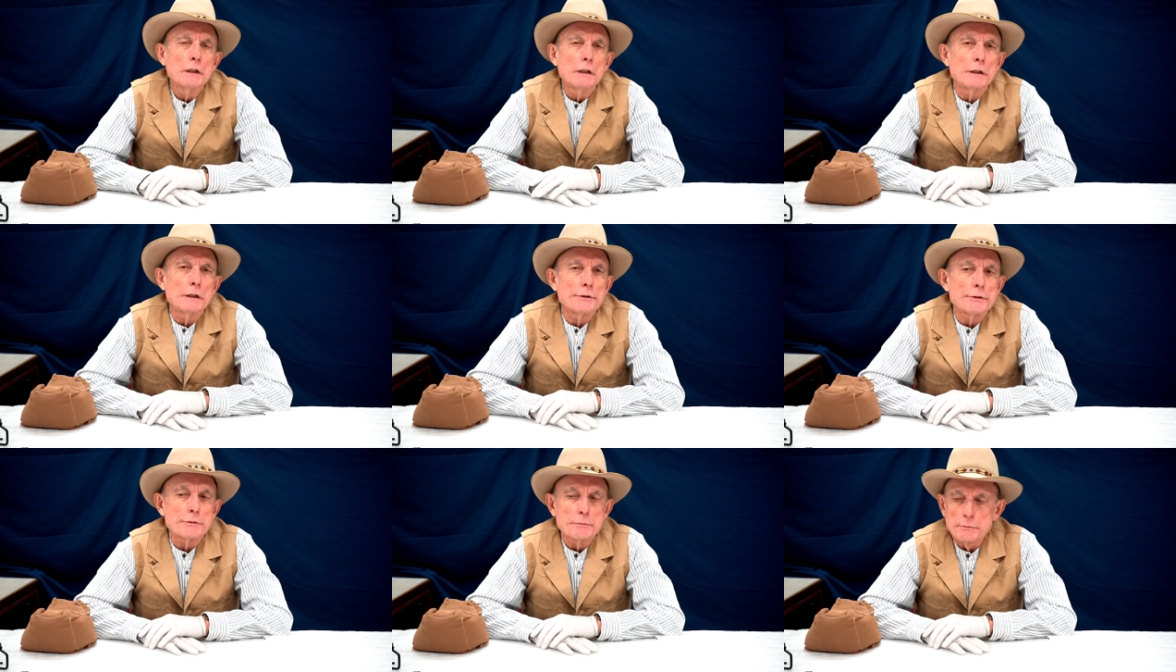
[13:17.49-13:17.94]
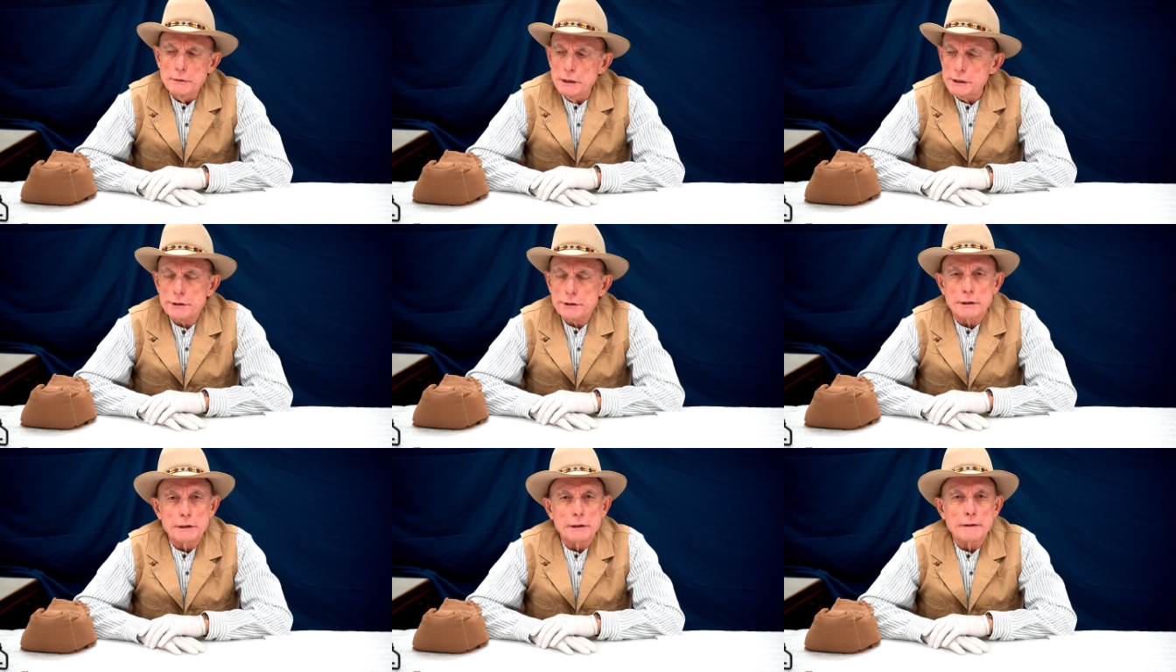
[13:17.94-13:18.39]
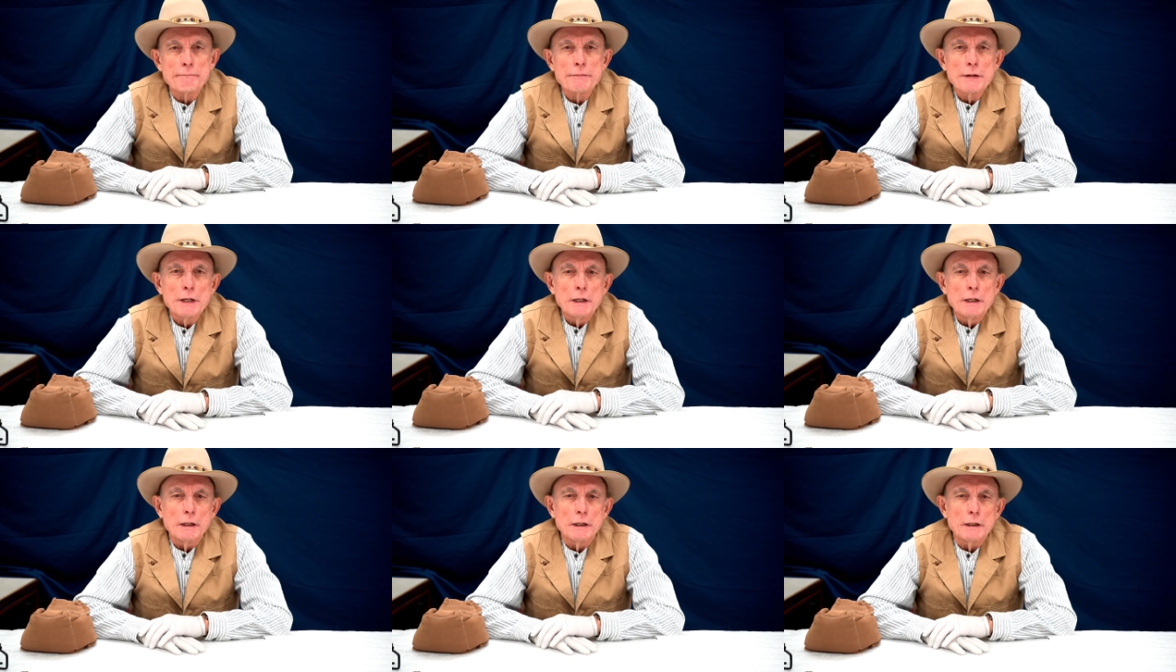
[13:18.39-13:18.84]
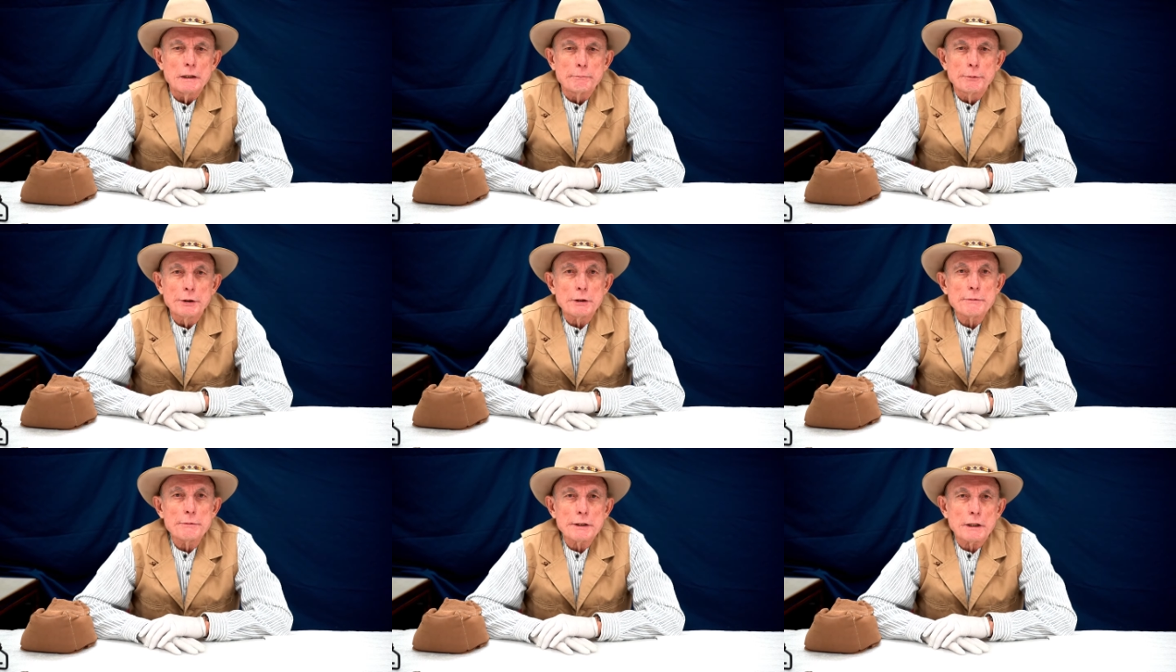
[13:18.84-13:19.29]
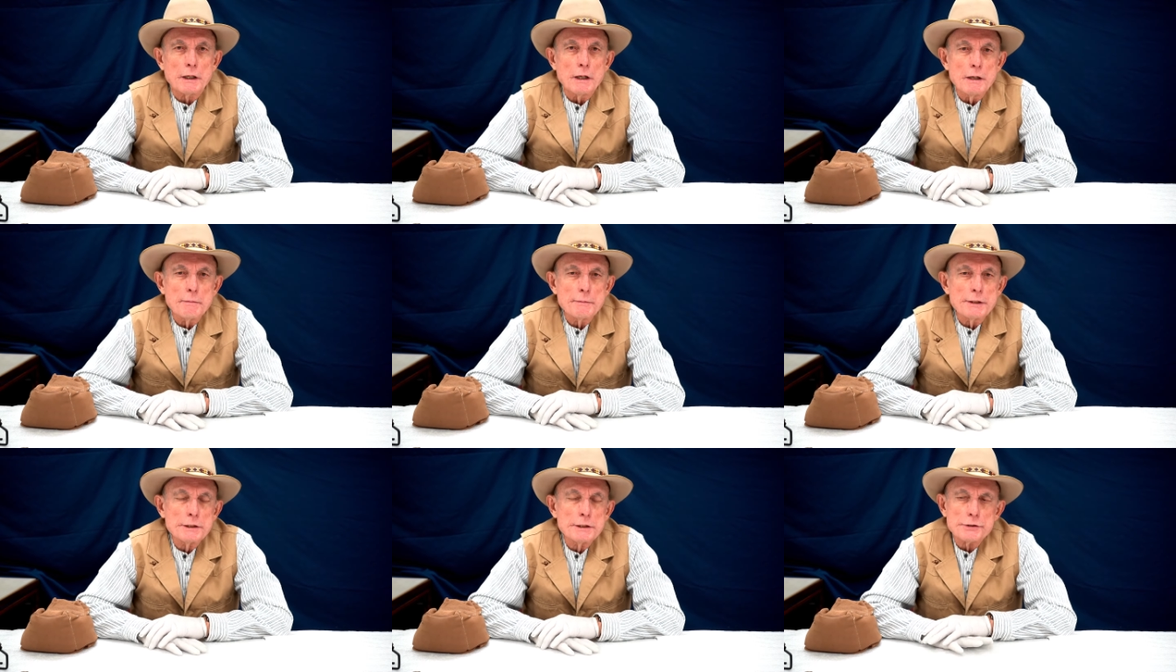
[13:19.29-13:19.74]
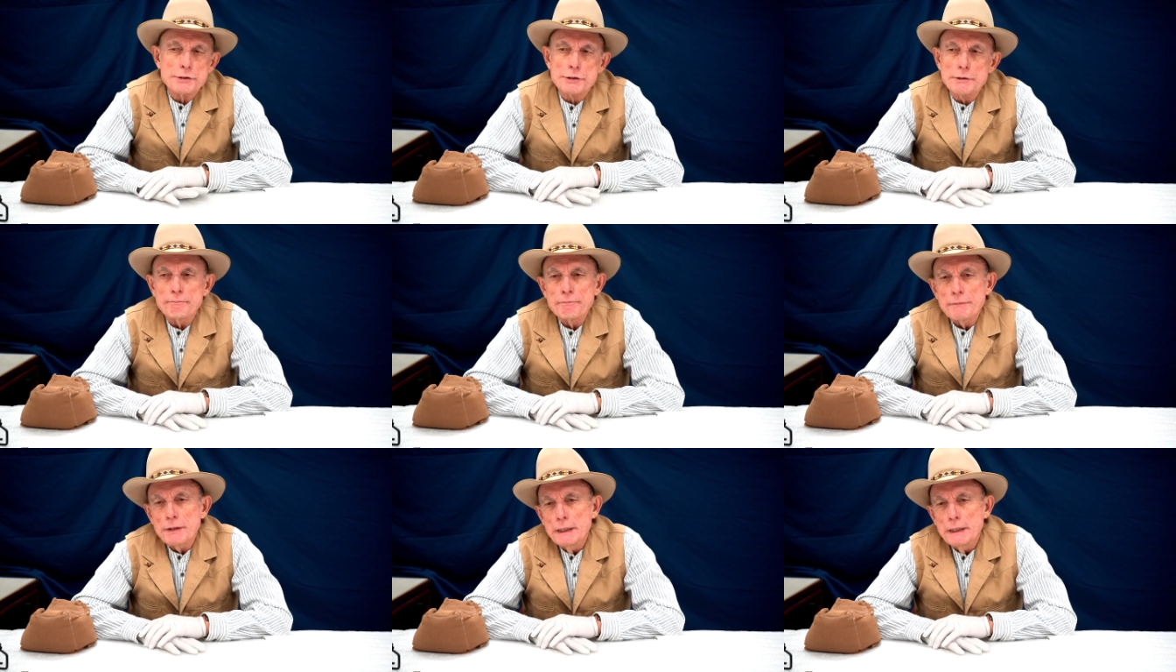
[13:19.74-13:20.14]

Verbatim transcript: other musket, uh, put them in the comments.